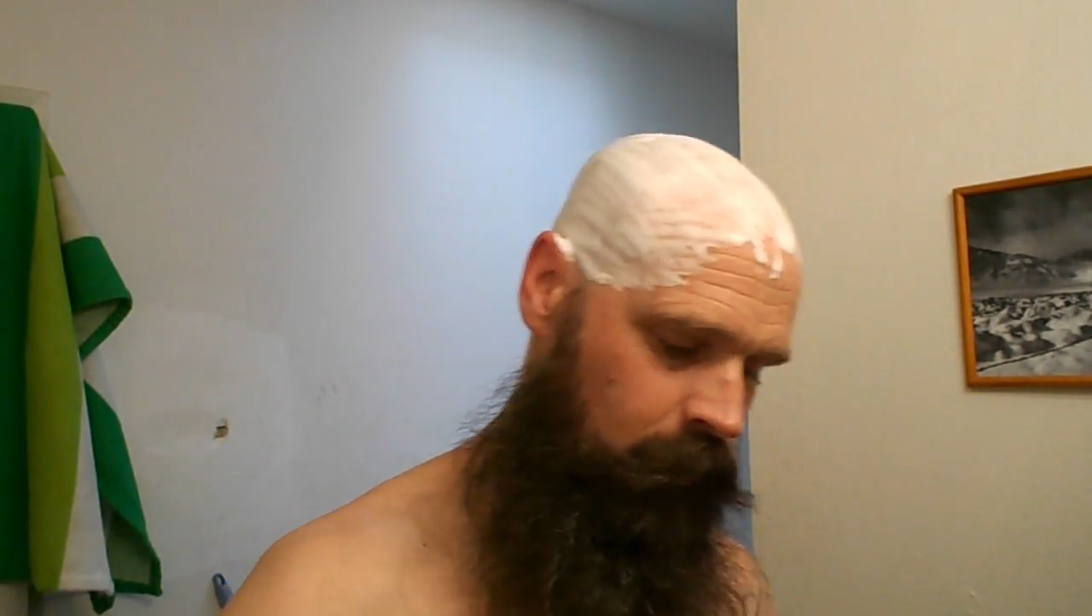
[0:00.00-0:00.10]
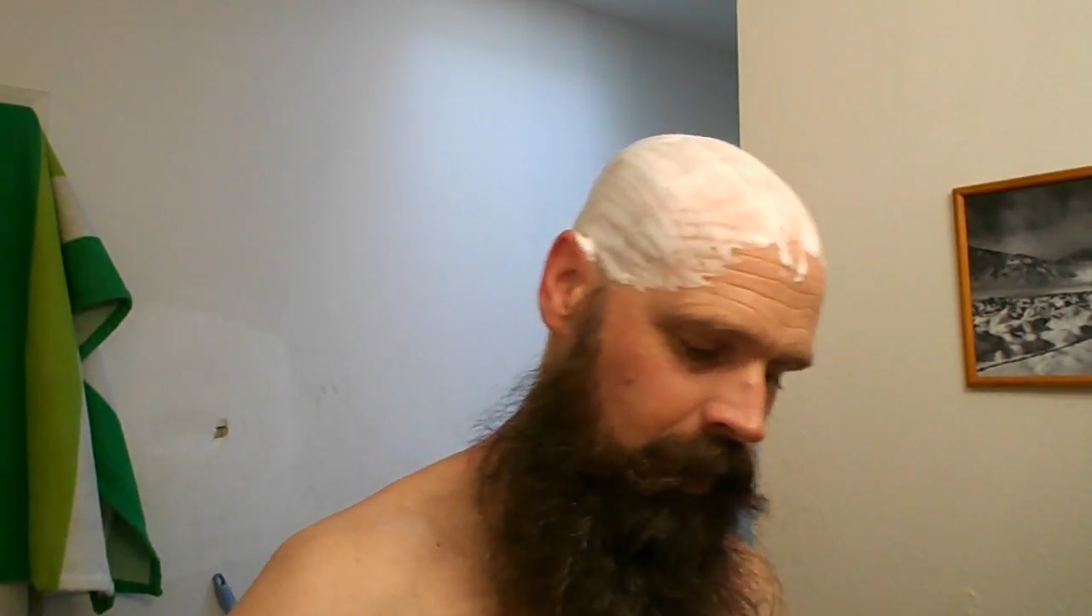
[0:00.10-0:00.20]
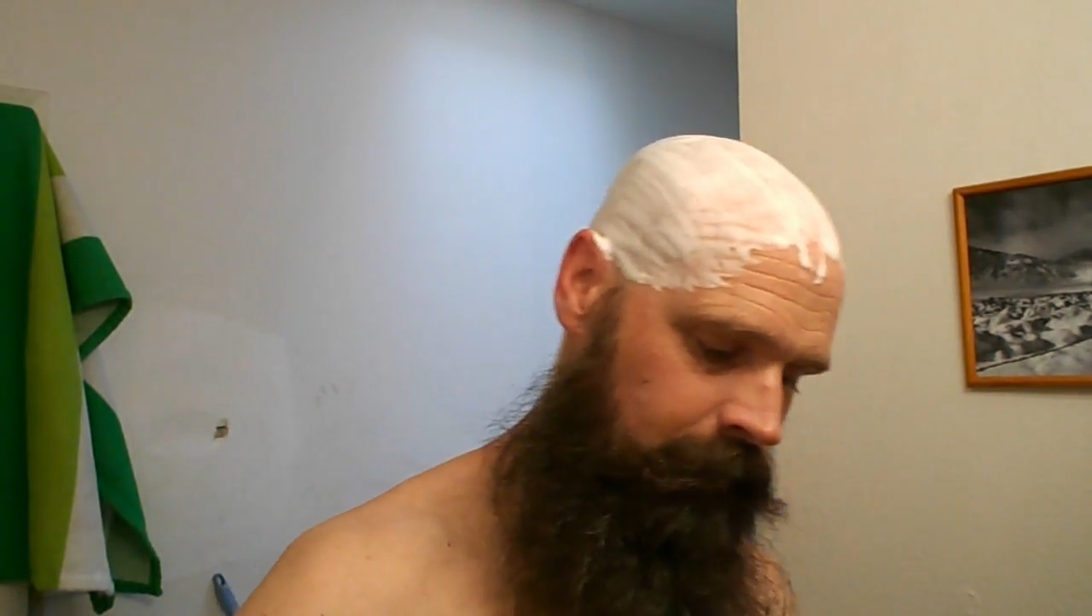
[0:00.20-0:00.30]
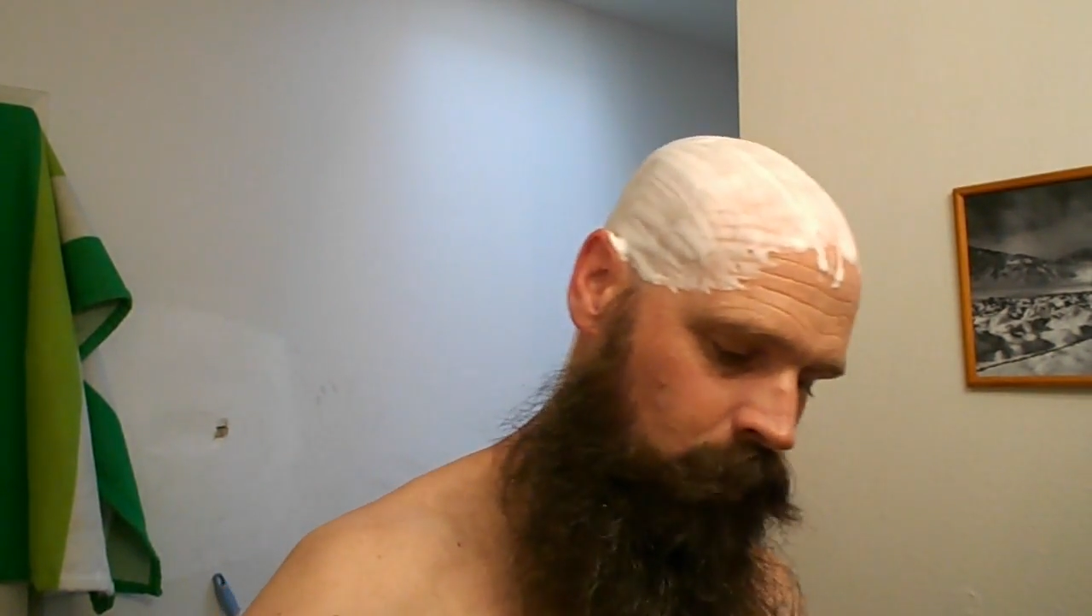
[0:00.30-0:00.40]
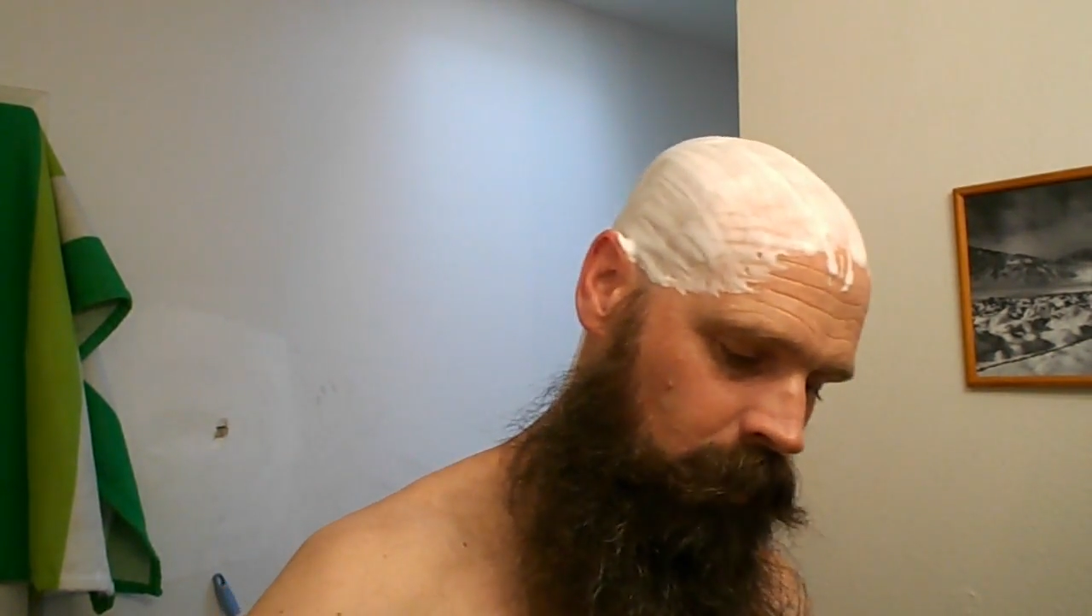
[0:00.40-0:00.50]
who
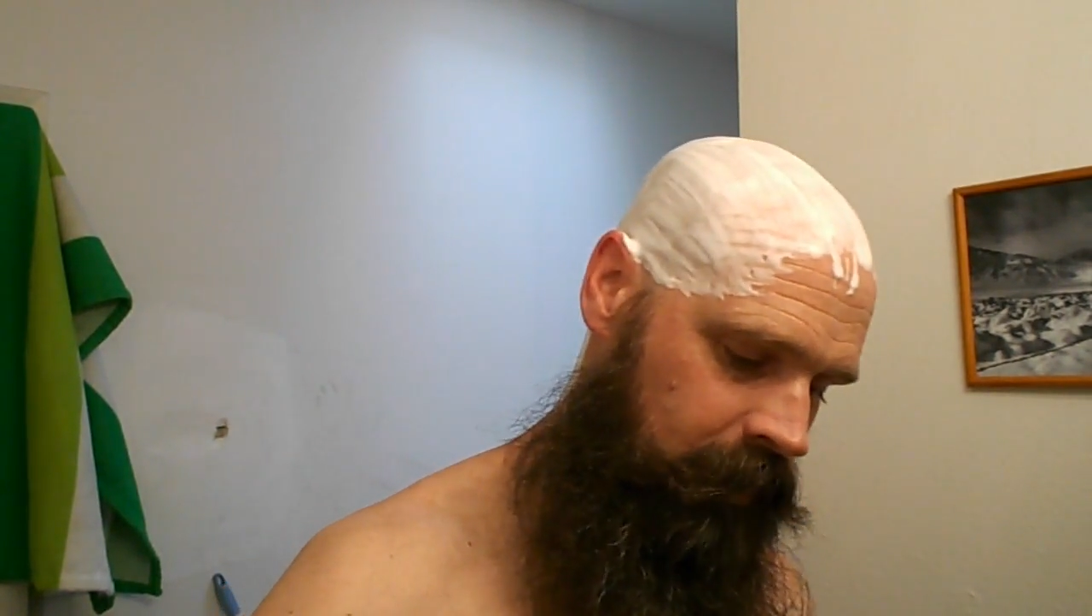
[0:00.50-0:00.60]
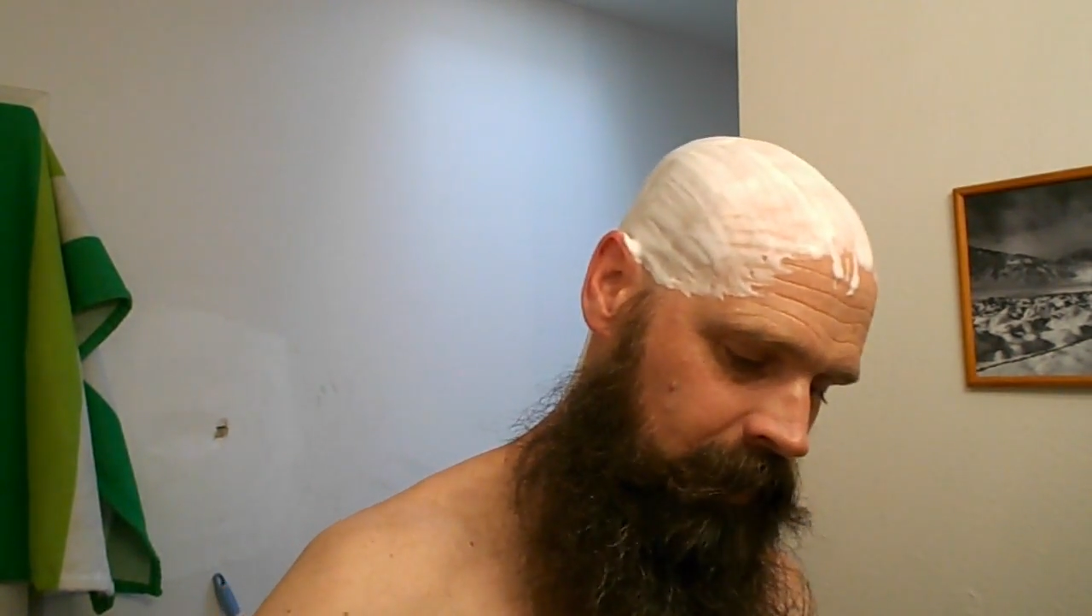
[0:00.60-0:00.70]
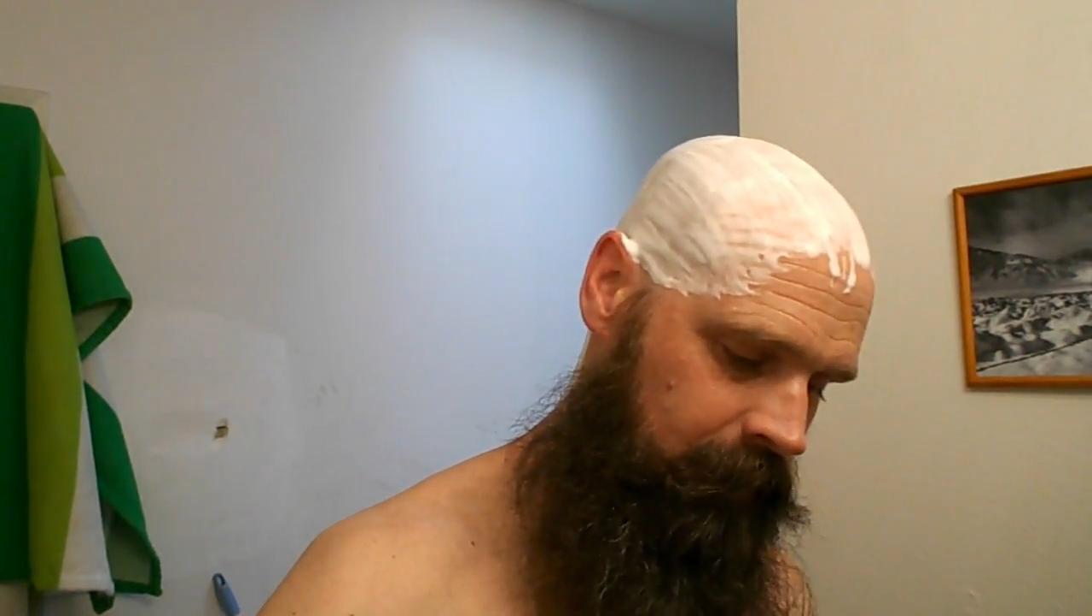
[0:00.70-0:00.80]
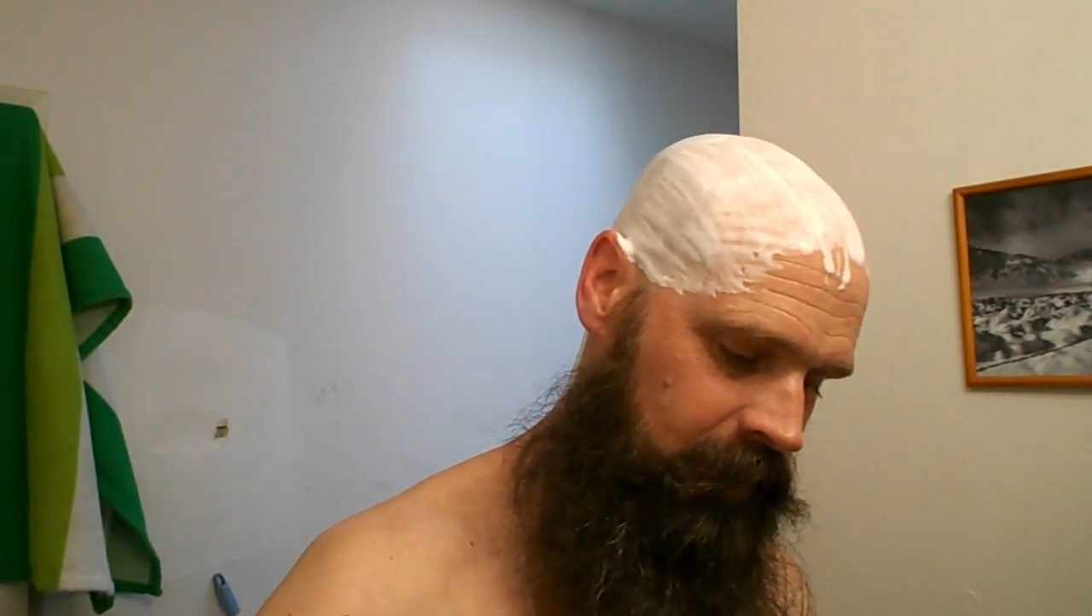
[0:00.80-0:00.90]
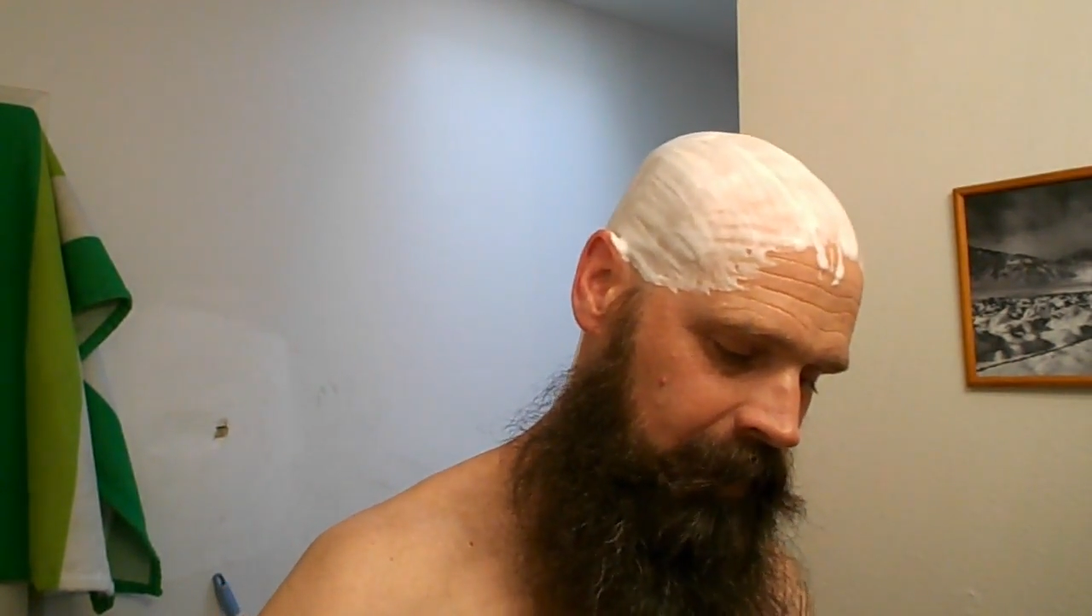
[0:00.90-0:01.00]
imports
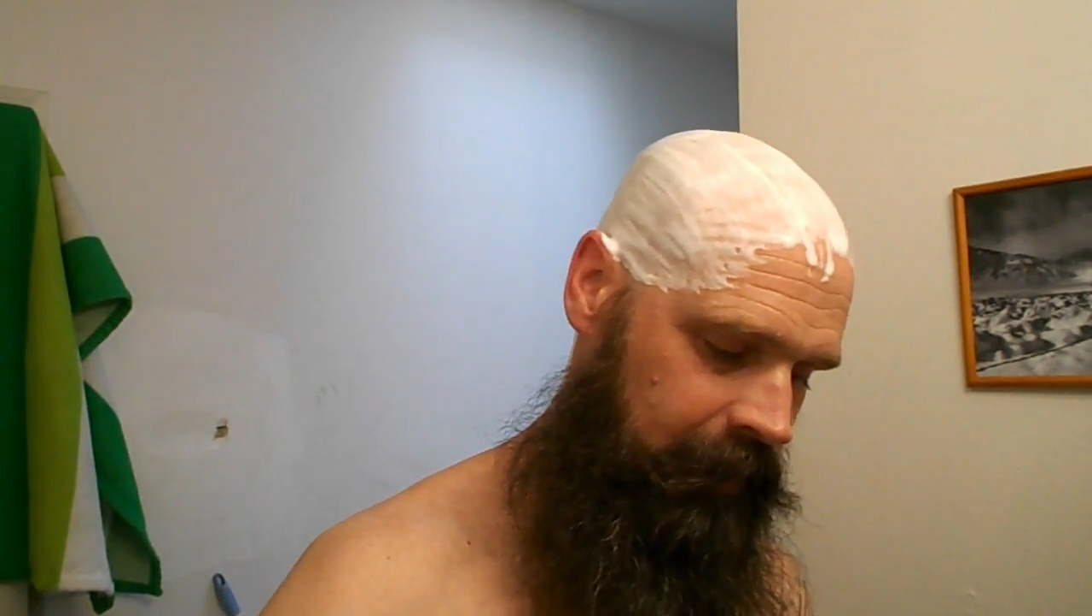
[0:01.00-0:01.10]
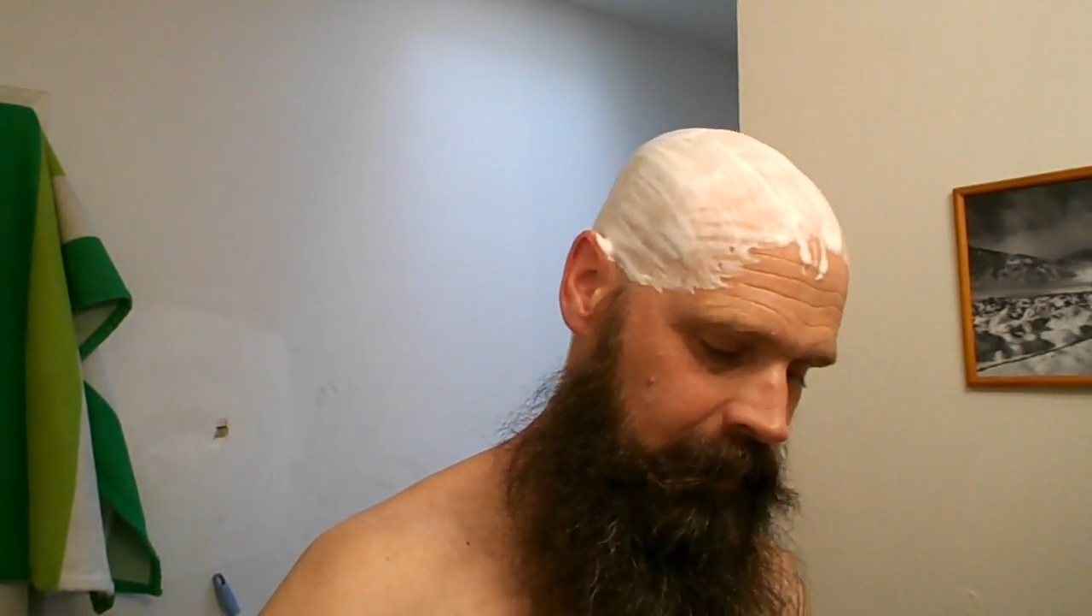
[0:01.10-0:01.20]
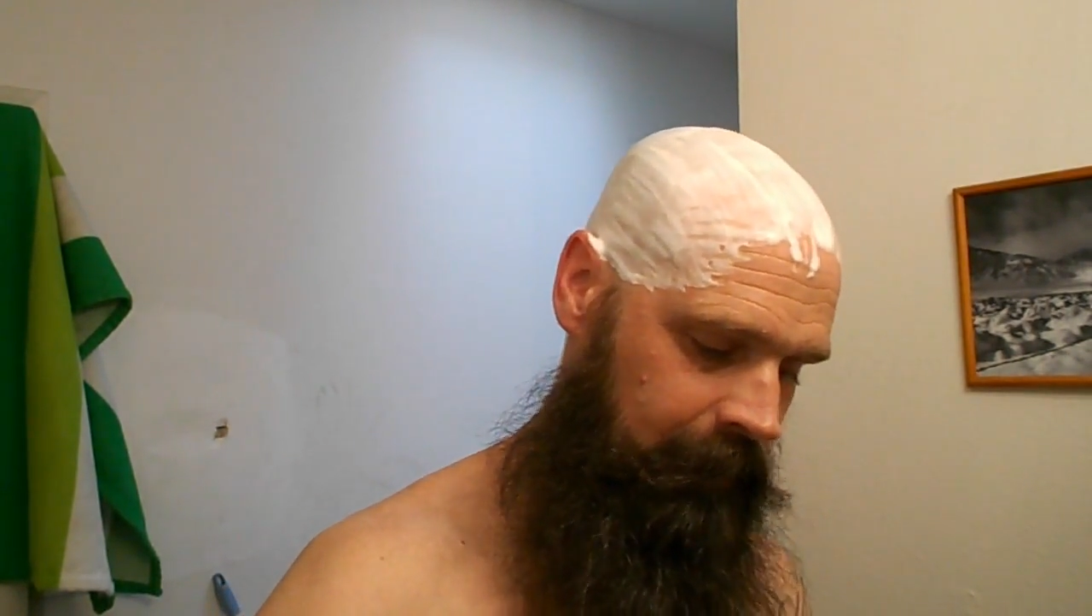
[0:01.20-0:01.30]
them sells